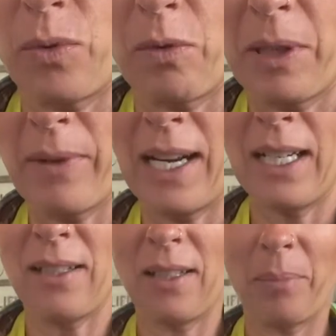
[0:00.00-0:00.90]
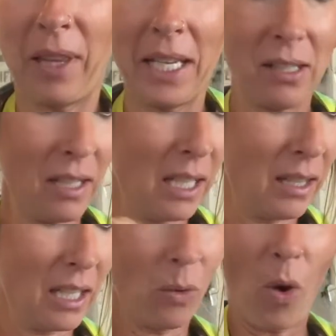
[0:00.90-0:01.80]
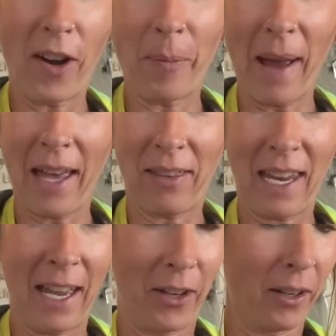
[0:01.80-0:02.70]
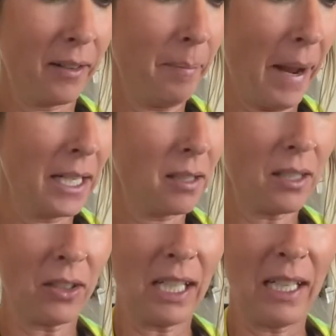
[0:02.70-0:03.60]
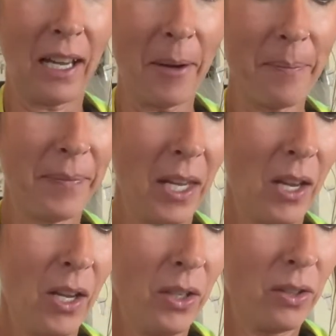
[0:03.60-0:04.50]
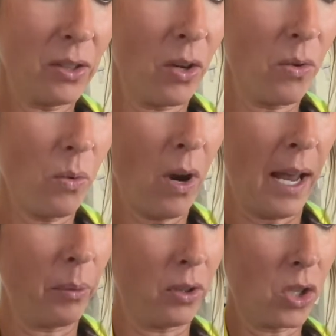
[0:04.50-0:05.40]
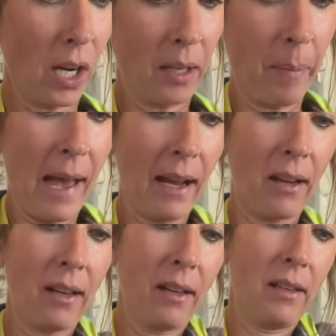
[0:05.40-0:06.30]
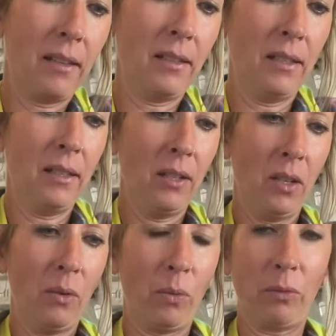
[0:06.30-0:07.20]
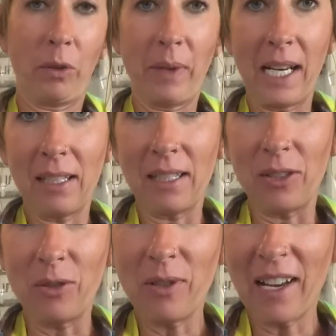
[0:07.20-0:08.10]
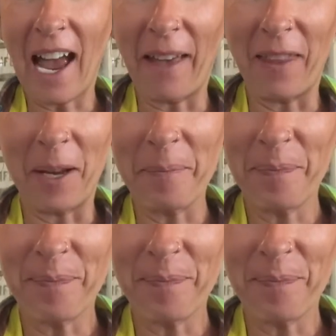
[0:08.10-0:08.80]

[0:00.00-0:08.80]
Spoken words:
be ready to place in the water bath canner. Mine's still heating up, so I will check back when we're ready to add them